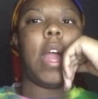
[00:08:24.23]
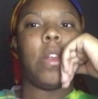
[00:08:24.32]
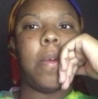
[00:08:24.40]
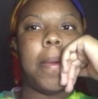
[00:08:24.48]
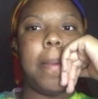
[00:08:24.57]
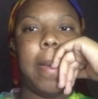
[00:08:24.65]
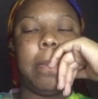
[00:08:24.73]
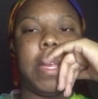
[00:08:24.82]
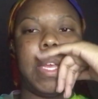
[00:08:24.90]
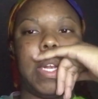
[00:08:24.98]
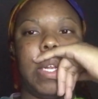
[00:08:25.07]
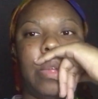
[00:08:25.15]
I know it might
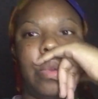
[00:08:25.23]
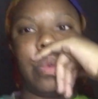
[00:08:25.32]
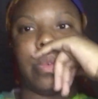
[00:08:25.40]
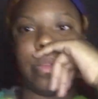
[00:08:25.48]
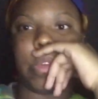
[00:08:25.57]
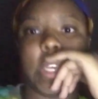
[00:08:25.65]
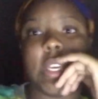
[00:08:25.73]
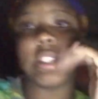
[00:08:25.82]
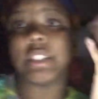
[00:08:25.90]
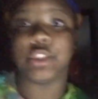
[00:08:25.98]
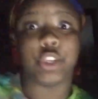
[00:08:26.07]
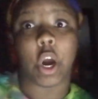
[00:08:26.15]
be a little...
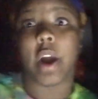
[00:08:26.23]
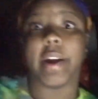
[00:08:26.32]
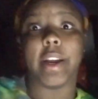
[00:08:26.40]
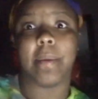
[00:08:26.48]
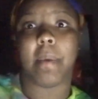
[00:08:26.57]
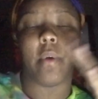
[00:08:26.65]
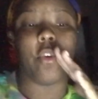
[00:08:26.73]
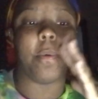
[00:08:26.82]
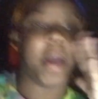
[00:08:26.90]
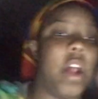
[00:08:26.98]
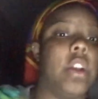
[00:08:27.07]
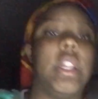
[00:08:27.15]
it's dark in my room.
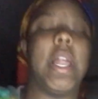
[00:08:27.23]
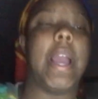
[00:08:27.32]
All the